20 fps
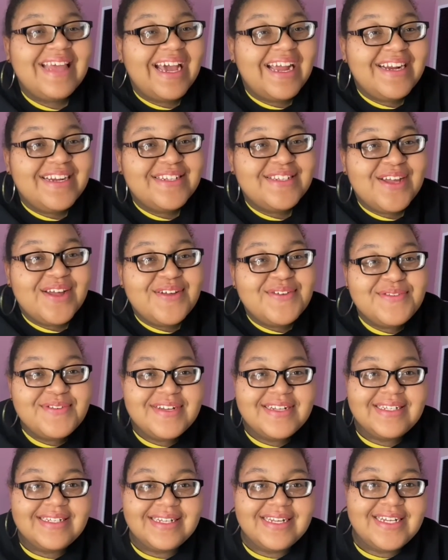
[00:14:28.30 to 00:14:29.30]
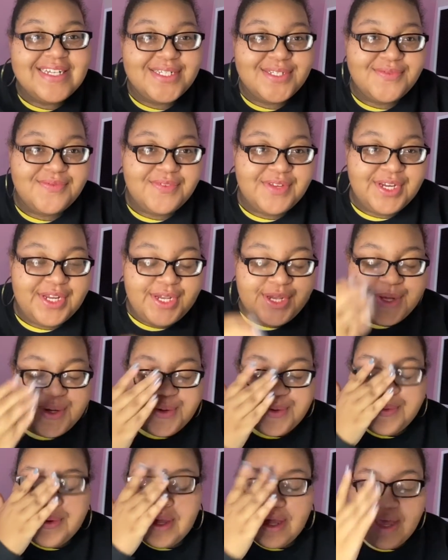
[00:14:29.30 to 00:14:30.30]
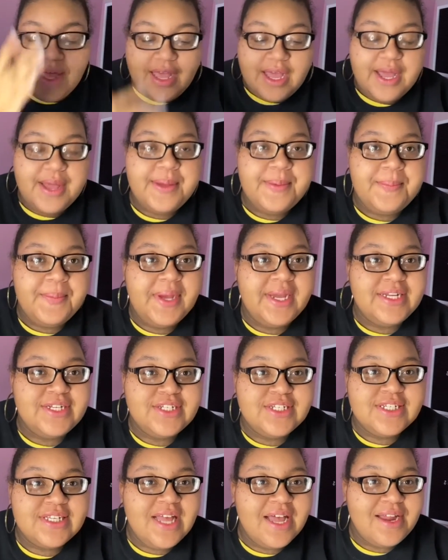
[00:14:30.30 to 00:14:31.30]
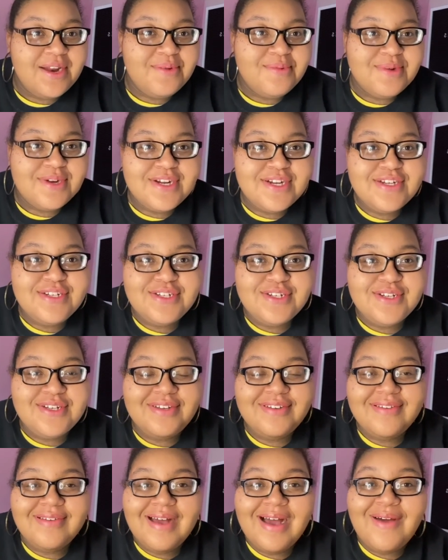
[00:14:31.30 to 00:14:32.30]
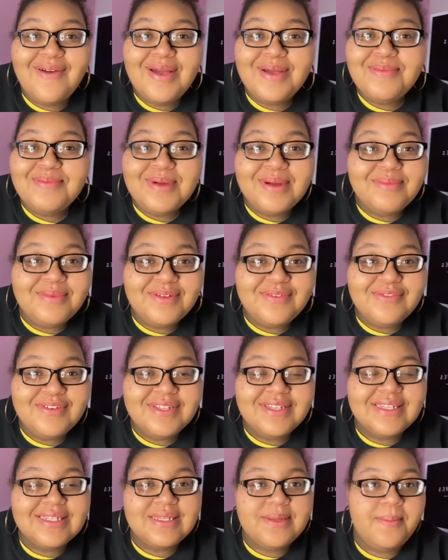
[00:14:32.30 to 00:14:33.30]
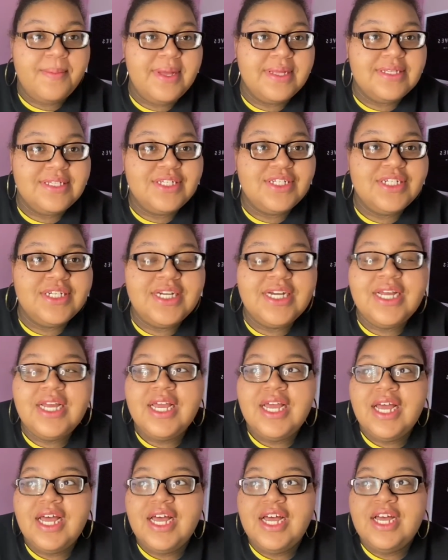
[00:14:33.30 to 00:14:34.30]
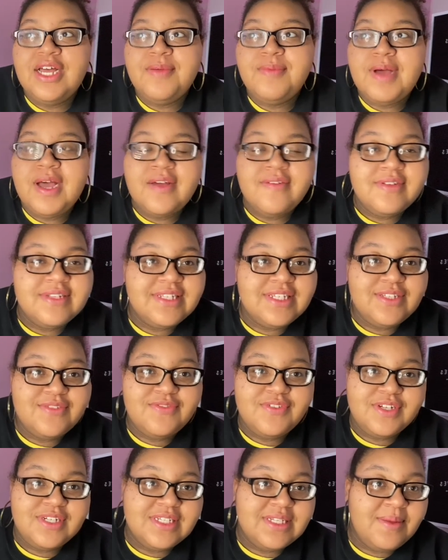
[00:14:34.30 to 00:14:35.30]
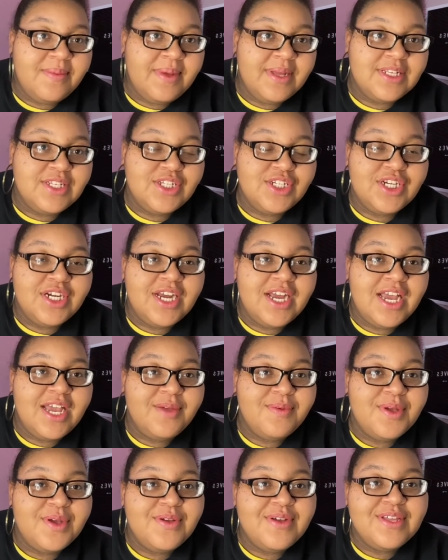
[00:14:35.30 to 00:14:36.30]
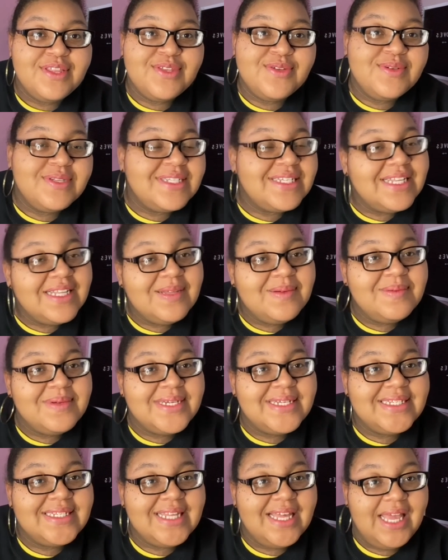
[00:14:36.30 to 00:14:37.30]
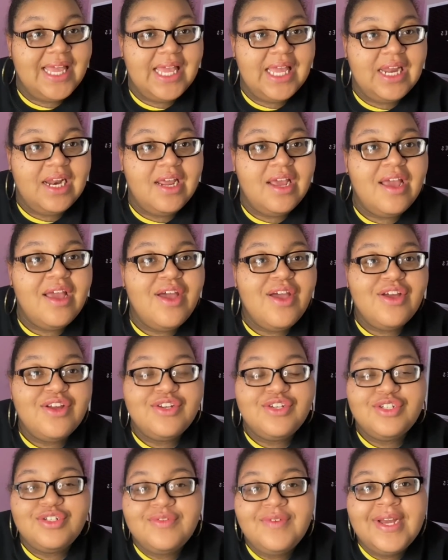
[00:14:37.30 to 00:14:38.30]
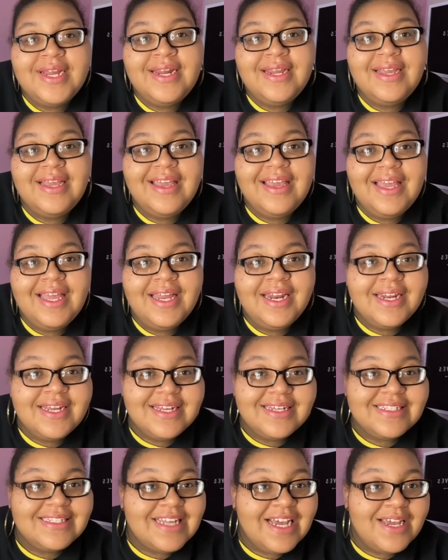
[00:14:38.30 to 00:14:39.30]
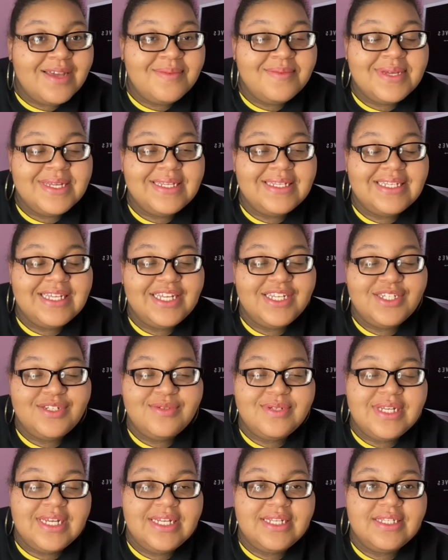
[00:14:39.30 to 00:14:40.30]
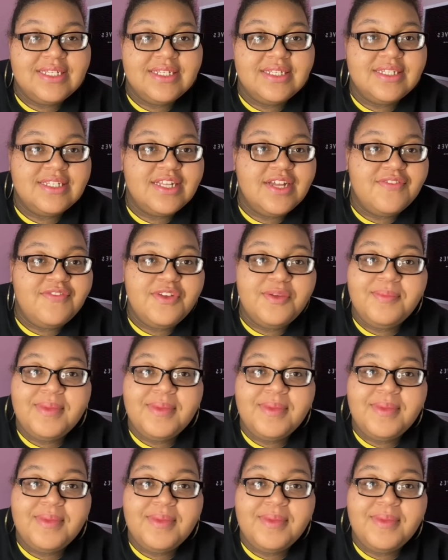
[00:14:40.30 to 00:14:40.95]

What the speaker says: is all for today's video. I just kind of wanted to show you how I'm prepping for the semester. Obviously for the semester, I am going through syllabus and just writing in assignments and due dates and stuff in my